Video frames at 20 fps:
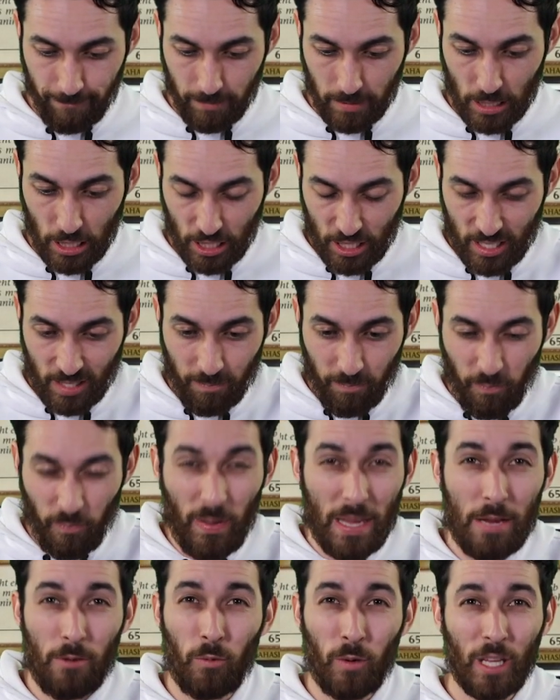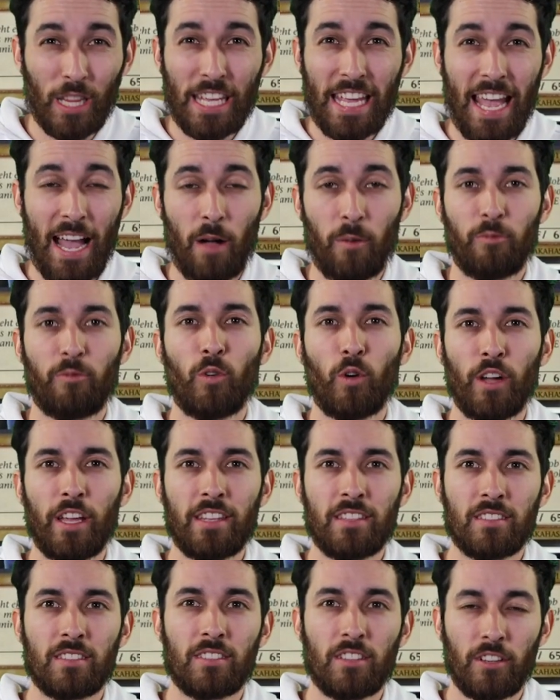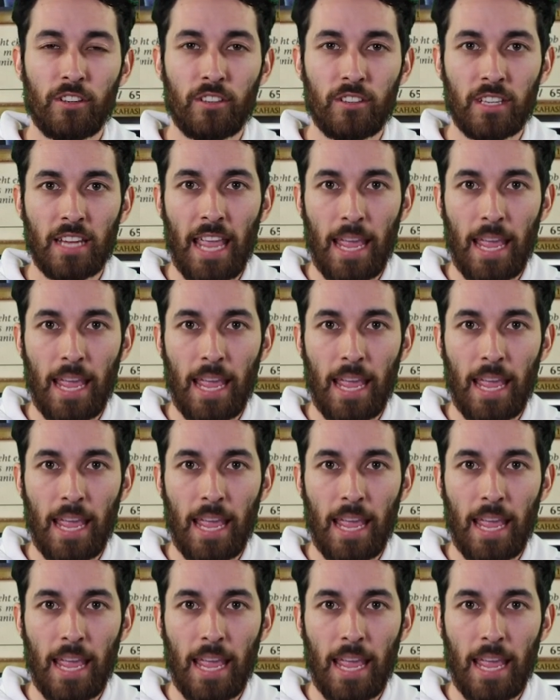just be really helpful in certain